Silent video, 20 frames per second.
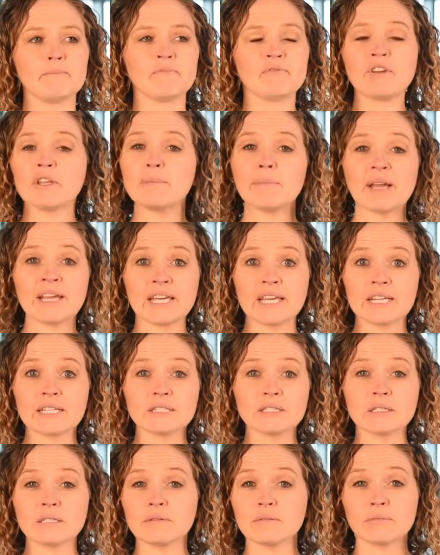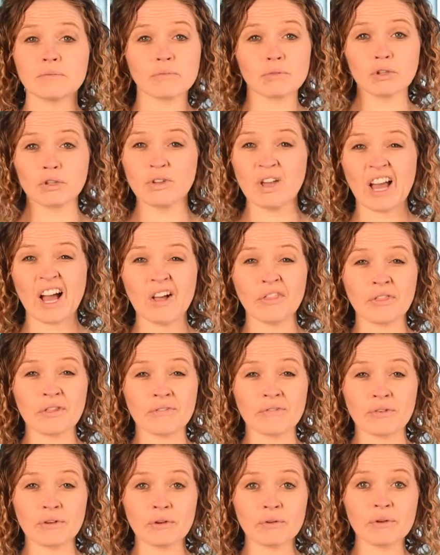feed my kids
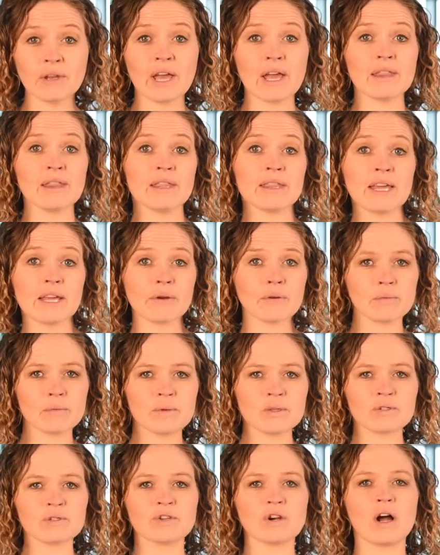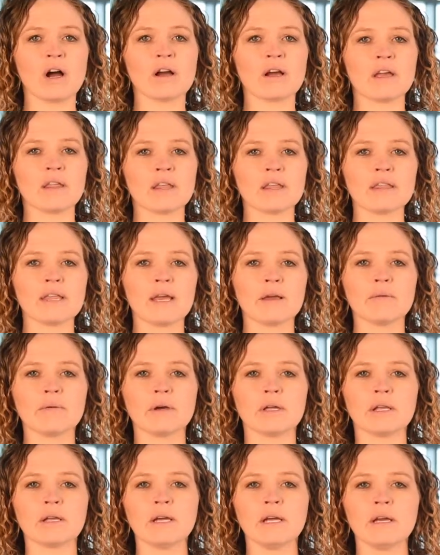healthy food, and that they would be strong, and that they
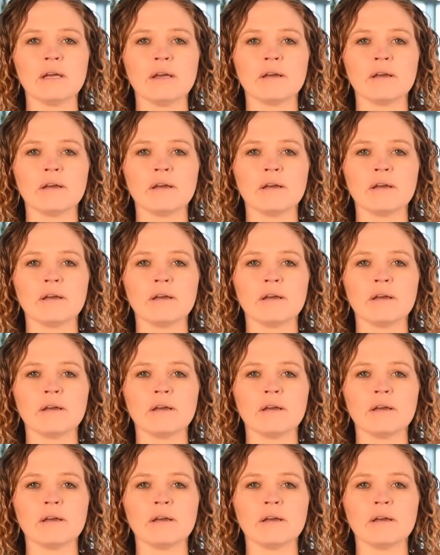would